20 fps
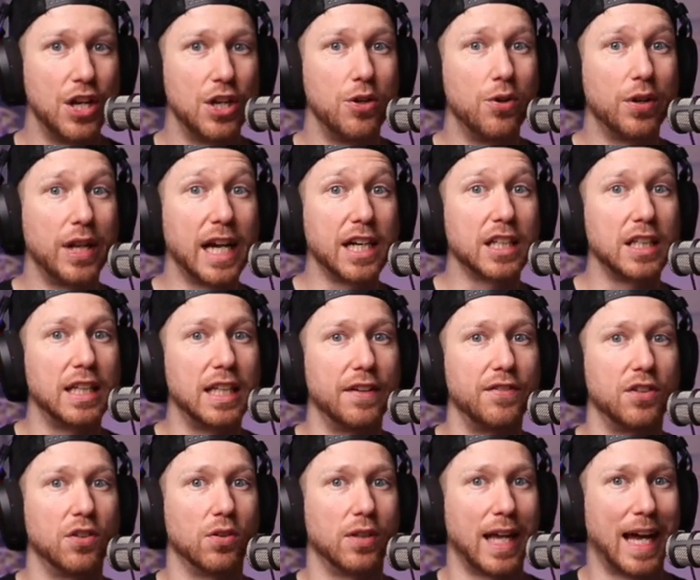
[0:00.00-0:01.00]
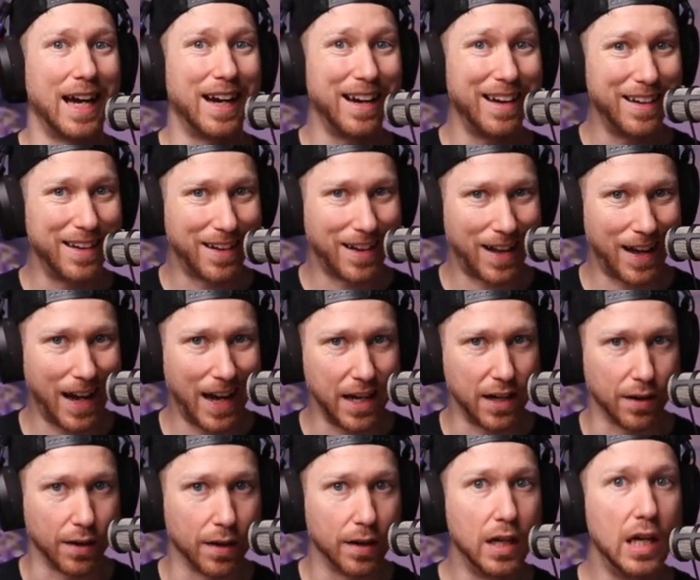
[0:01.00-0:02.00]
you can actually lift your leg
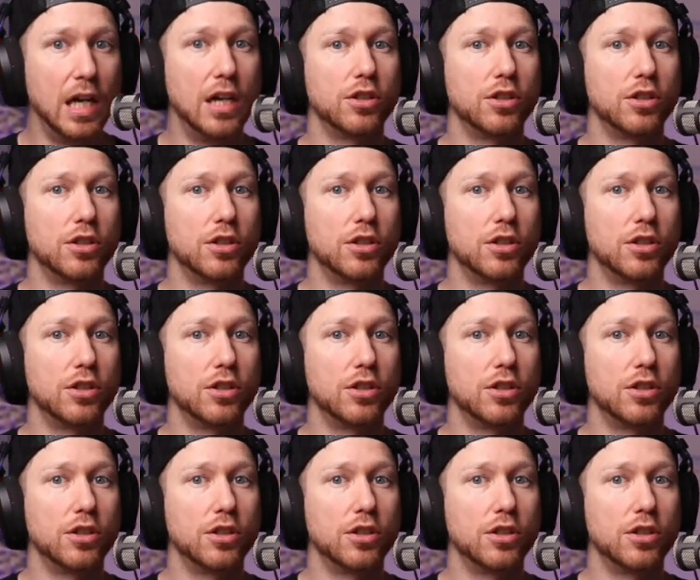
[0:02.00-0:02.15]
higher.